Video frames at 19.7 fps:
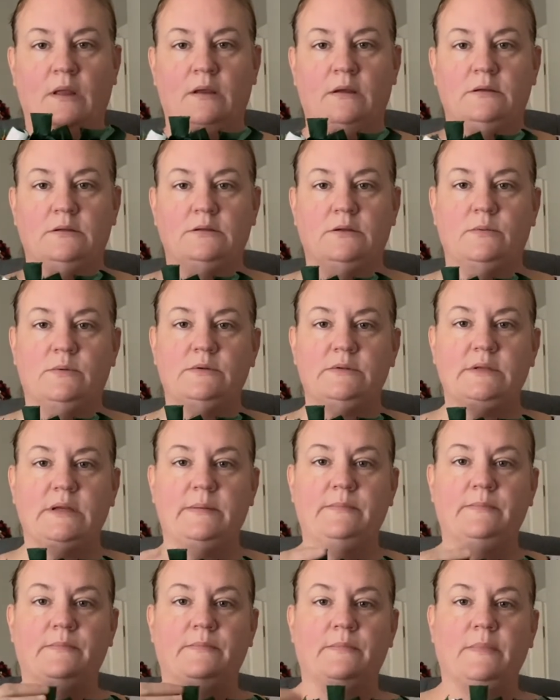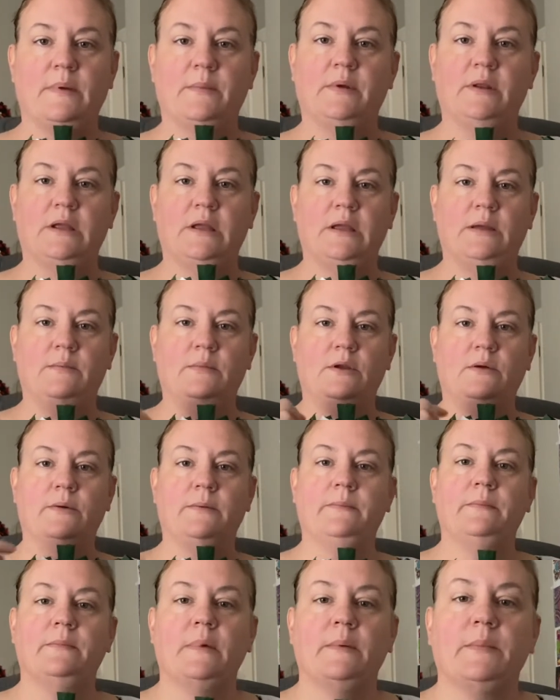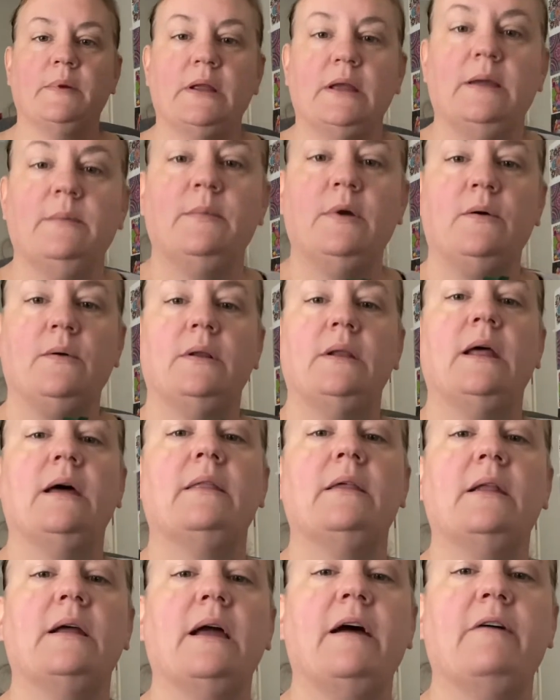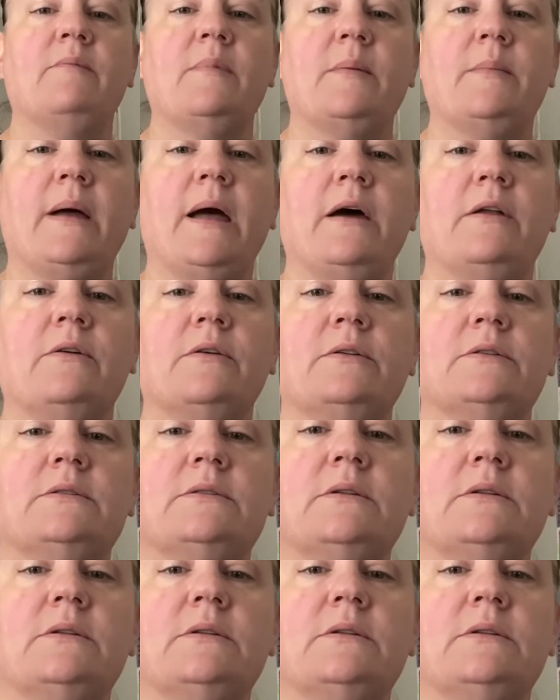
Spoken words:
So we'll see. I'm gonna keep going now that I have my pattern